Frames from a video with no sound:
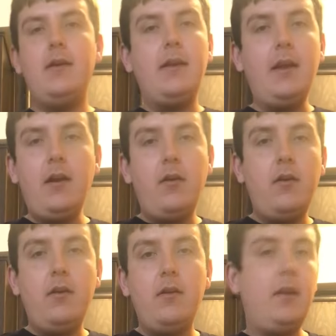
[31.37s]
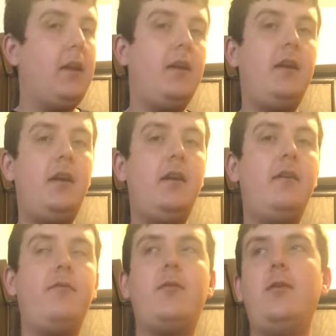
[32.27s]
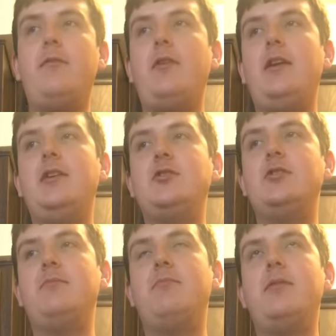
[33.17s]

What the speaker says: Yeah, I have, Coffee Nation.